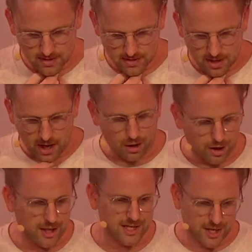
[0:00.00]
A lot of
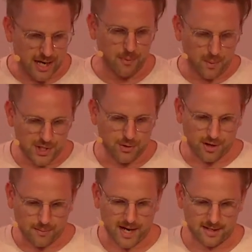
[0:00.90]
the time when we talk
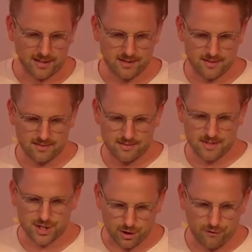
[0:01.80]
about
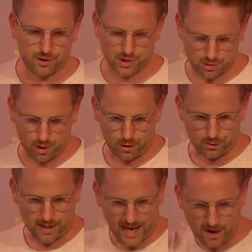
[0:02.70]
self-control,
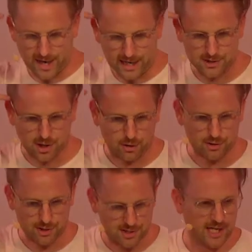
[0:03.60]
our heads go to
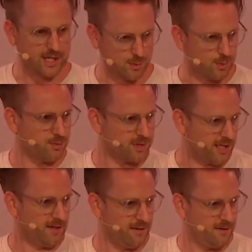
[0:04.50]
sexual sin
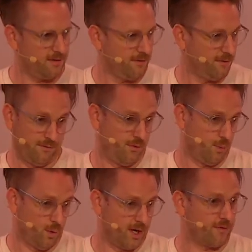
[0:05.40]
for
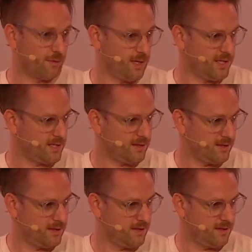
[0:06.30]
whatever reason.
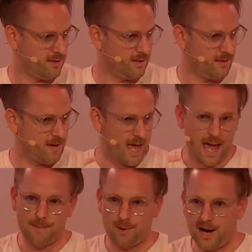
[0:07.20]

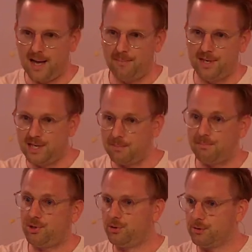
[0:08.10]
Am I being
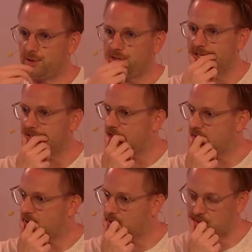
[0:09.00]
pure in this
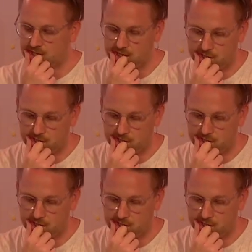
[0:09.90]
area or the other?